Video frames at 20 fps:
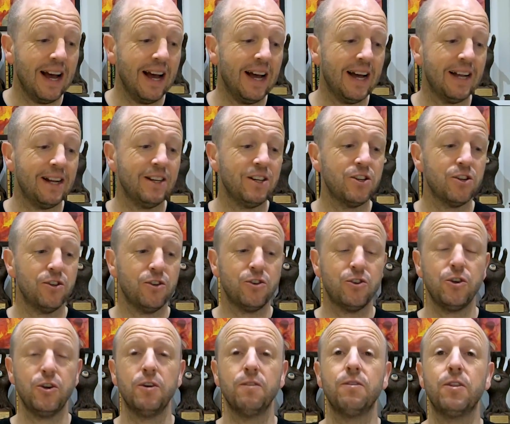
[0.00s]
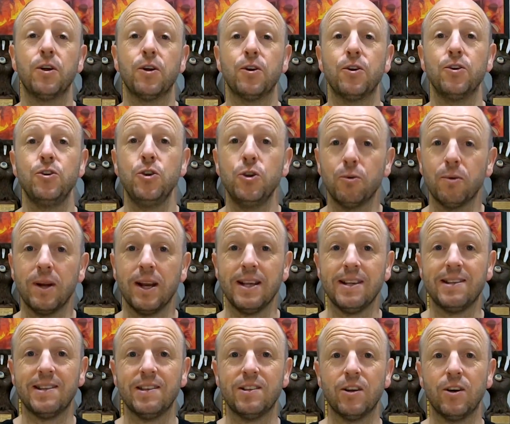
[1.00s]
and two of their new
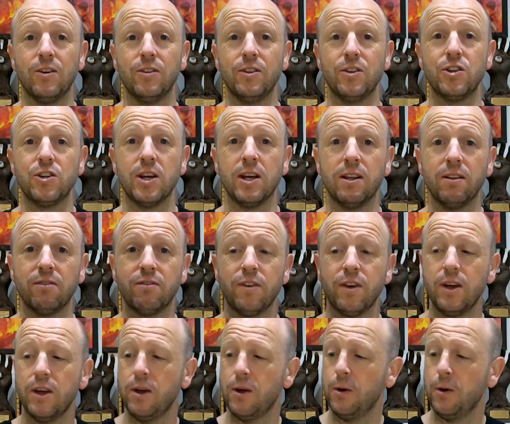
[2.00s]
releases on the shelf